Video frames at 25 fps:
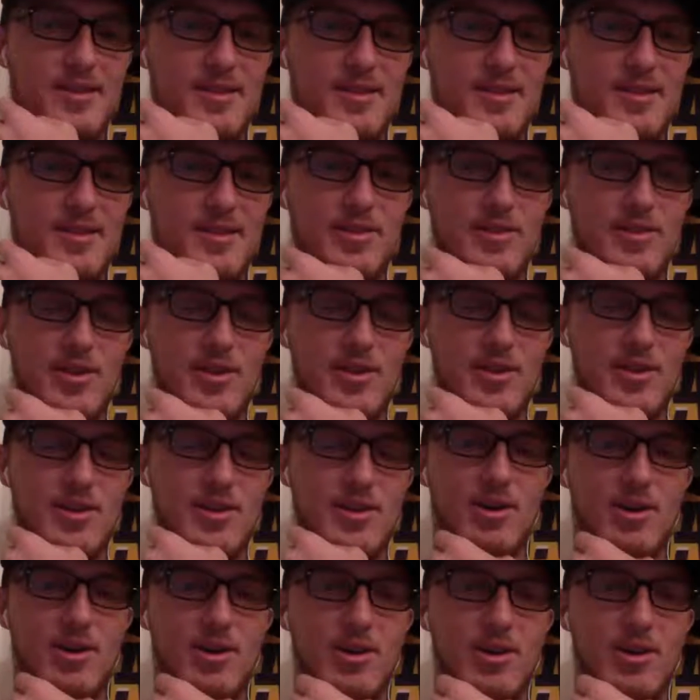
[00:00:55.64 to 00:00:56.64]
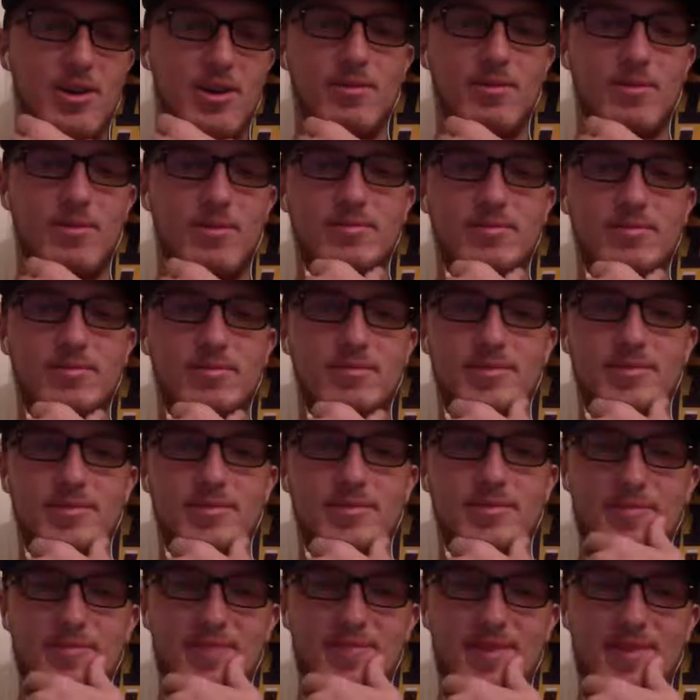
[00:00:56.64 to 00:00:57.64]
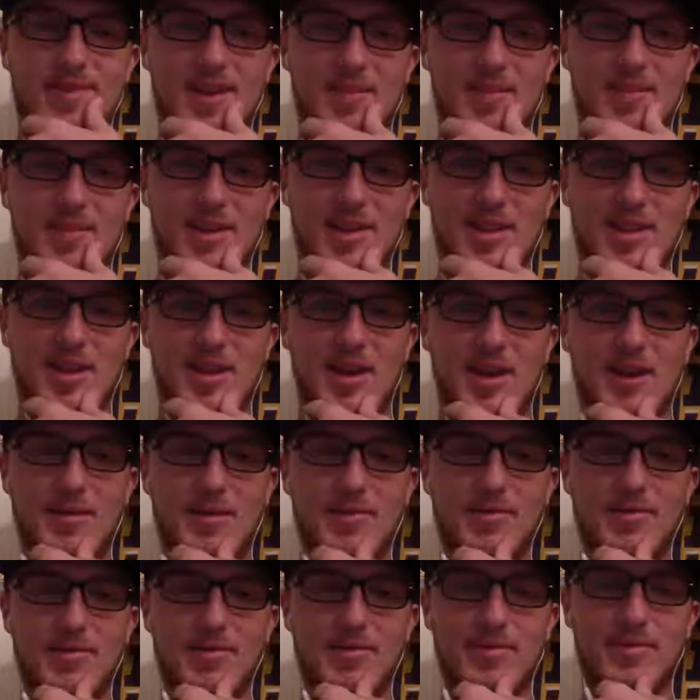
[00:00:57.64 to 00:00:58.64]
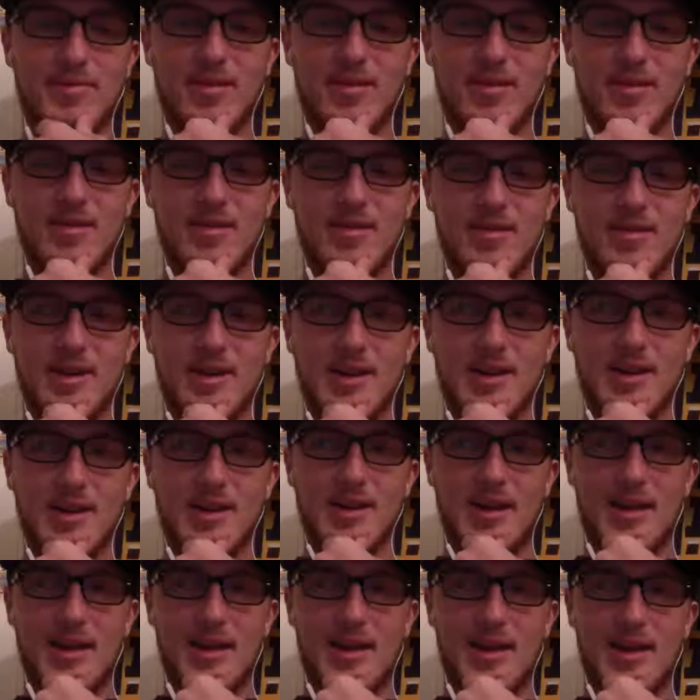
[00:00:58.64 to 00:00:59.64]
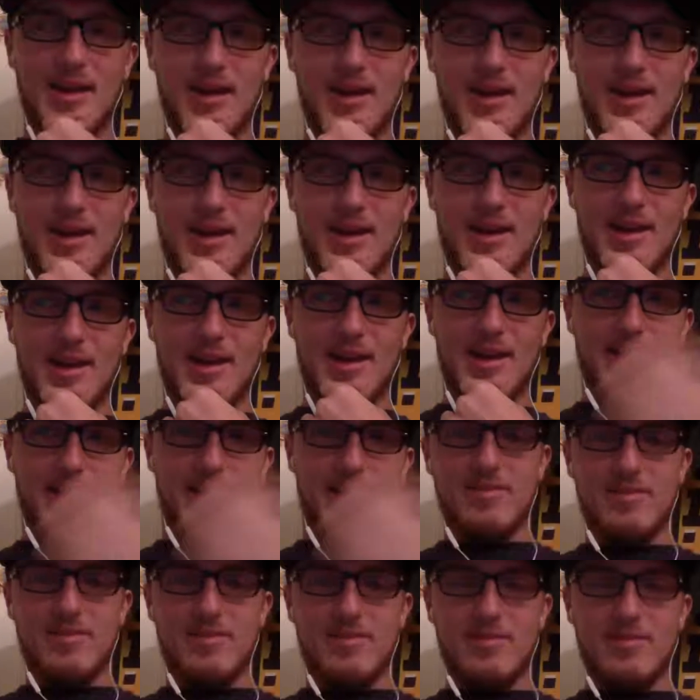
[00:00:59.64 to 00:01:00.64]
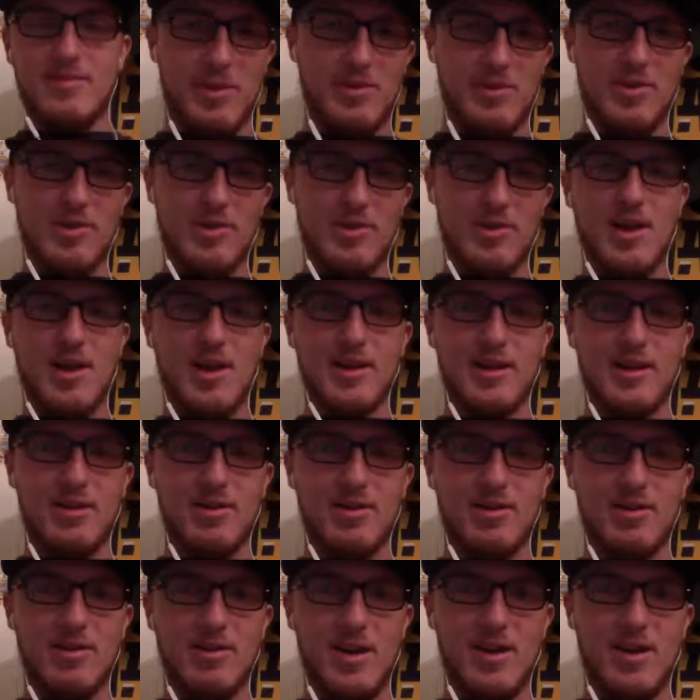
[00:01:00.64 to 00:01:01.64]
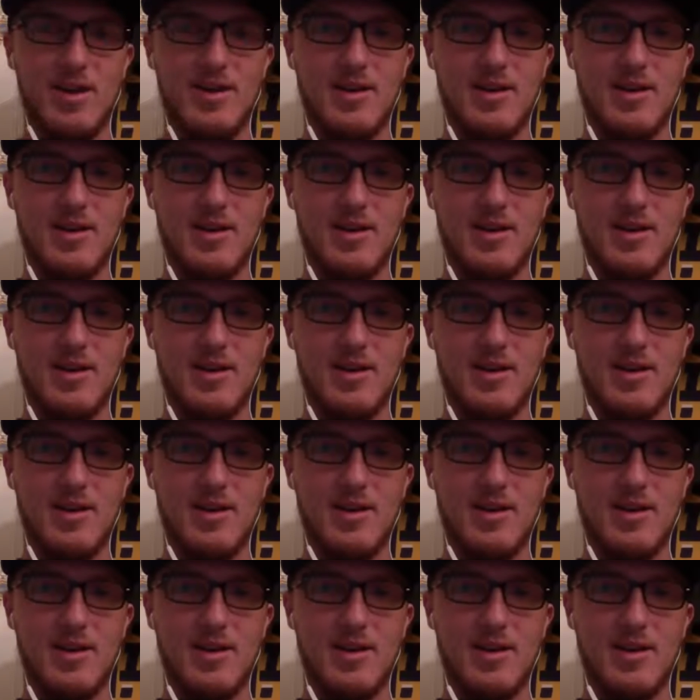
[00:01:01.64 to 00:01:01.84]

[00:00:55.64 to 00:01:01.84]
So that makes it tough. And like we were just talking earlier,